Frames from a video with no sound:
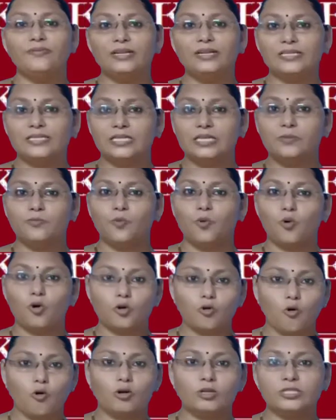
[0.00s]
will see
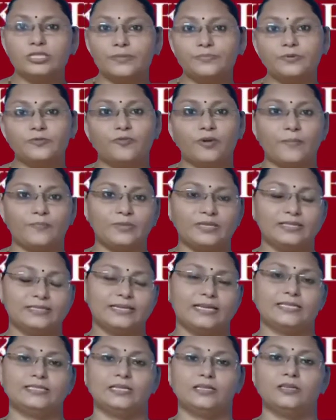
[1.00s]
more concepts from this
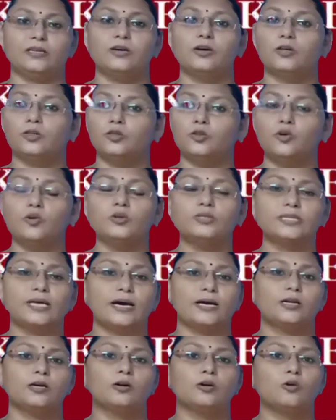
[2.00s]
lesson. Those
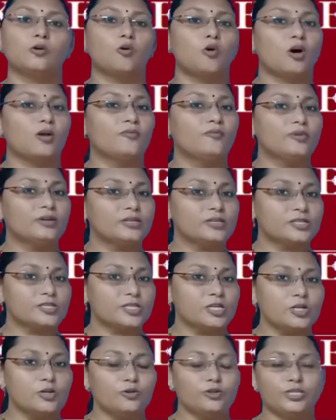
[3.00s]
are conflict
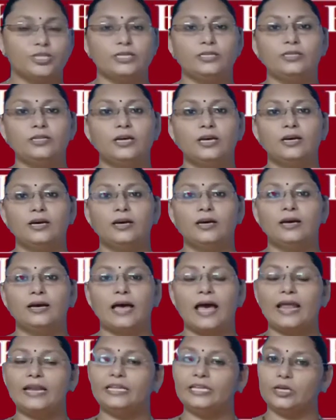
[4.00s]
resolution
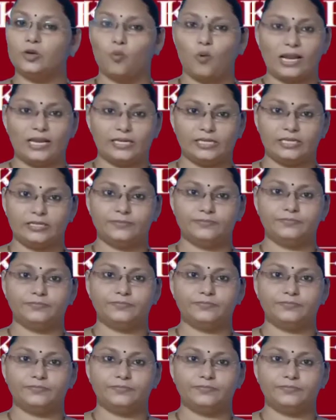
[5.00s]
and equality.